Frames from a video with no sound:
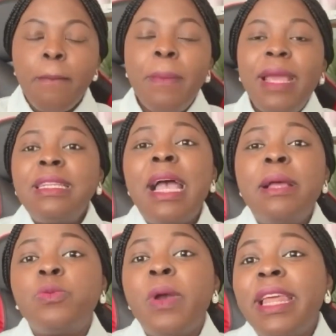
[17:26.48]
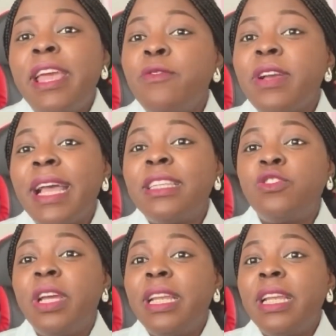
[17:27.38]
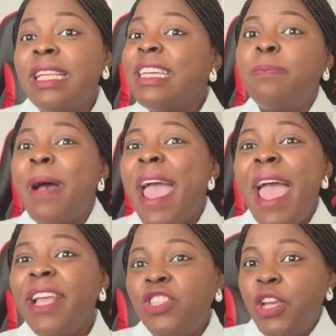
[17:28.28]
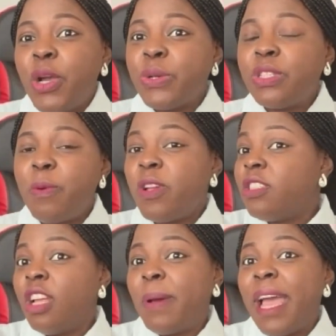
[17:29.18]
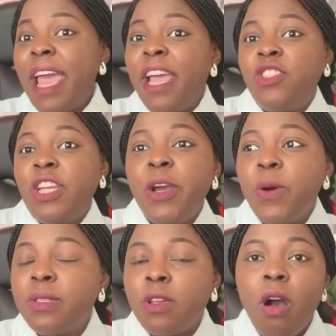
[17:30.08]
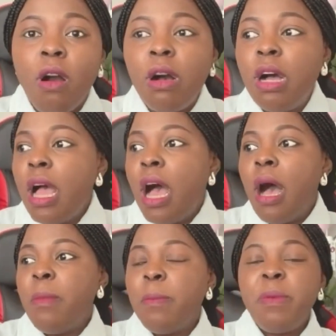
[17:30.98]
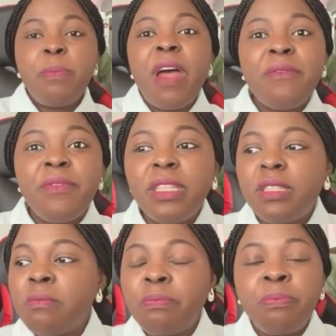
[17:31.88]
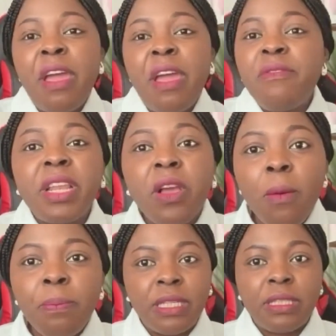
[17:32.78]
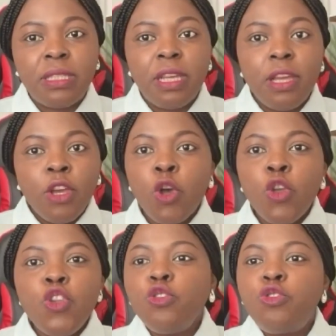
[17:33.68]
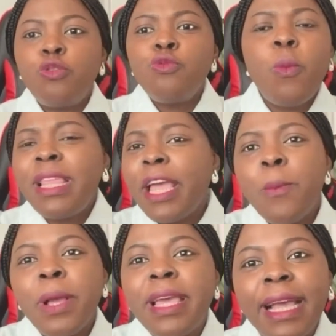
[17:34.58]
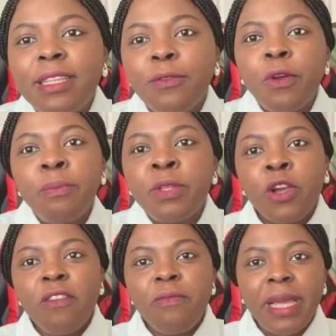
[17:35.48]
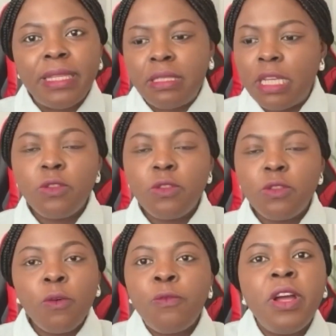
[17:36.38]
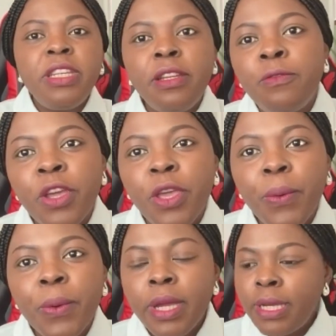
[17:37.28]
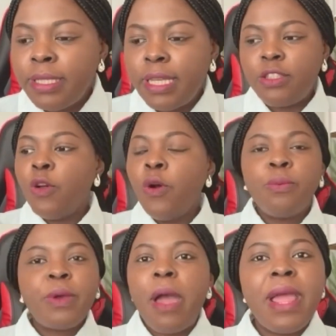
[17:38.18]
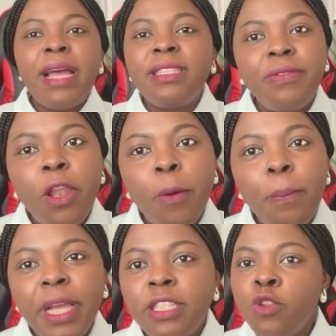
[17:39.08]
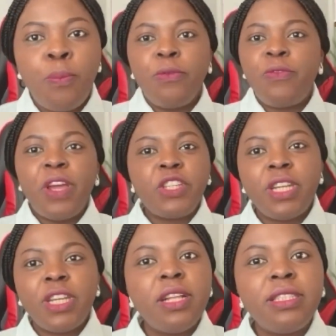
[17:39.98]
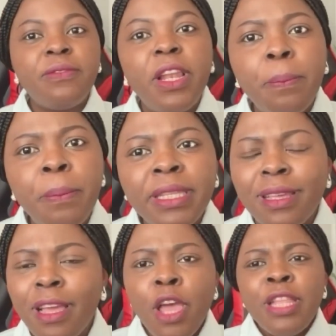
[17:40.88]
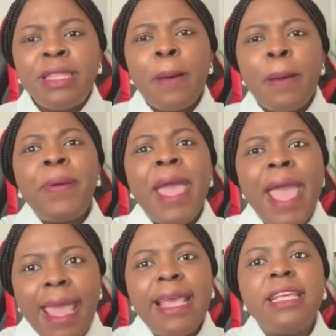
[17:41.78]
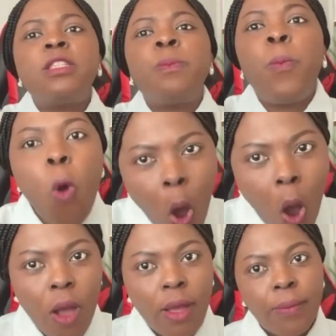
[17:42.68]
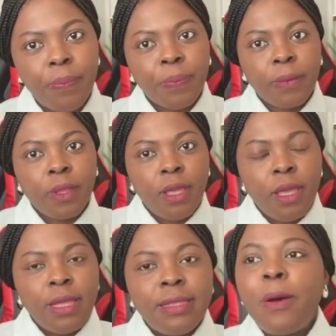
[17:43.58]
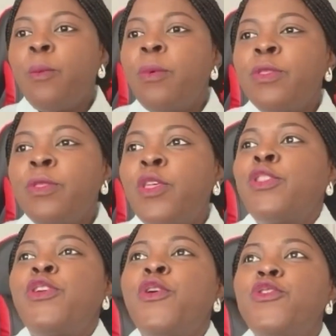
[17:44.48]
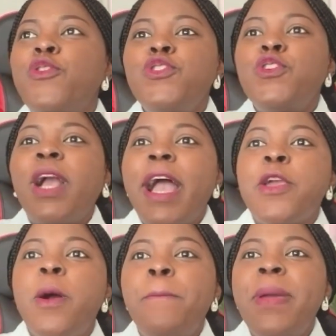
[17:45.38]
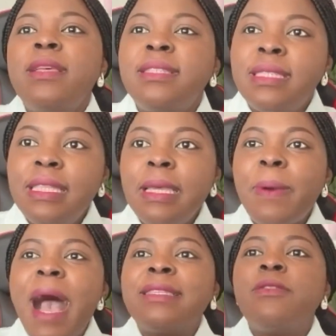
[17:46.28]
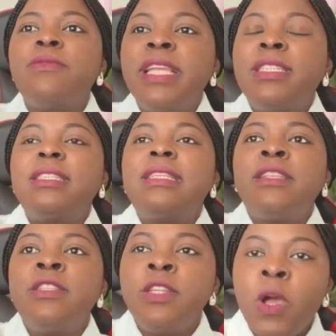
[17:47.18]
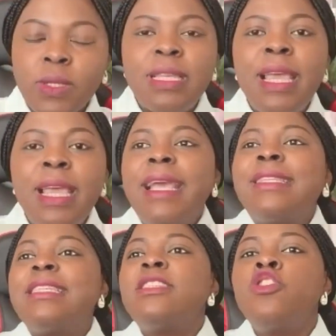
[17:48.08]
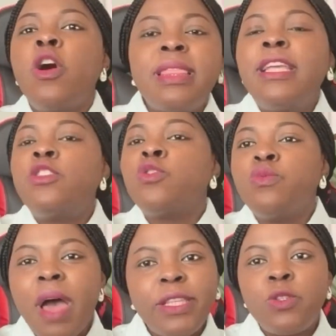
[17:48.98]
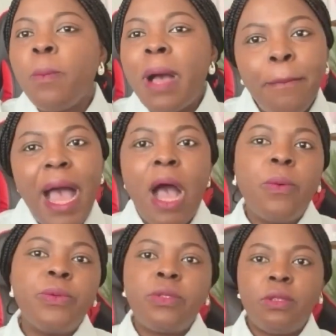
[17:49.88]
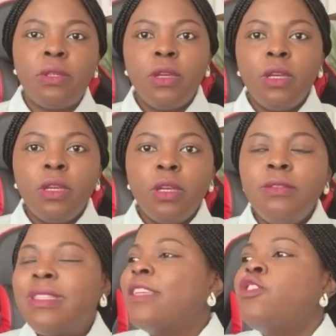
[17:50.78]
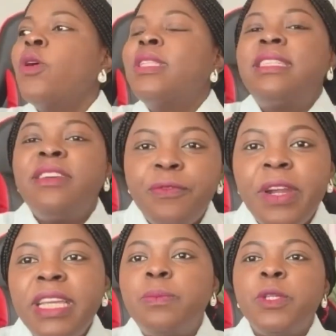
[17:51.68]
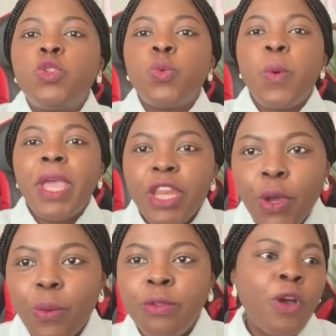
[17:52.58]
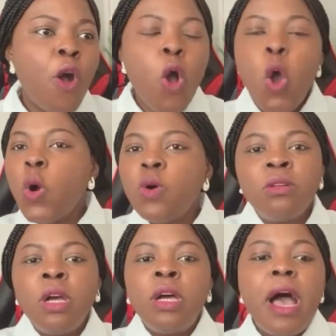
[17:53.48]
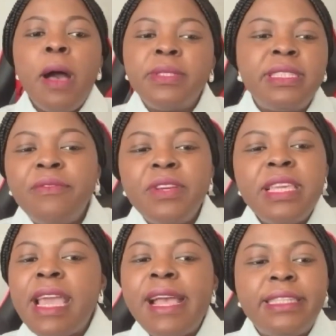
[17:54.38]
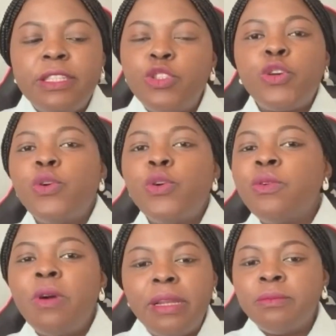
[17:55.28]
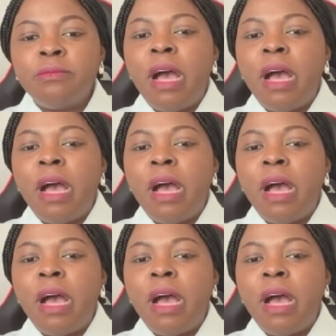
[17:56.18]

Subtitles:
many times when they even get training, it's by NGOs, sponsored by NGOs or maybe private companies. So what are you getting from the government? There's no funding for you. There's no career development, no professional development. The pay is poor. You look at your pay slip as a registered nurse. It is nothing to write home about. There's no difference between your whole 7 years in school and